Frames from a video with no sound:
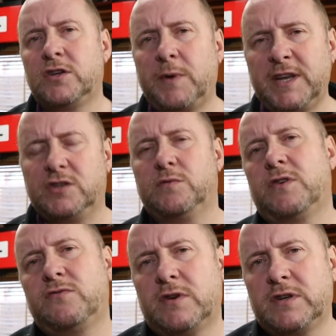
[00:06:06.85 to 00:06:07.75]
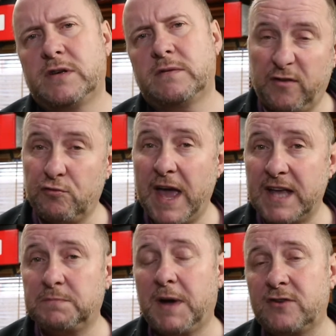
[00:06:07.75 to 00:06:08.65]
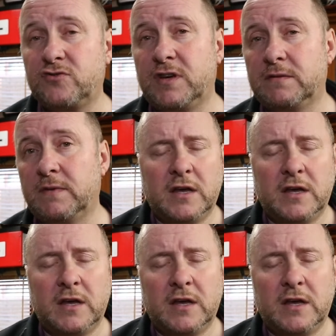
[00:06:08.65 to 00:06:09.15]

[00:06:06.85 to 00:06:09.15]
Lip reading: 2200 3S battery.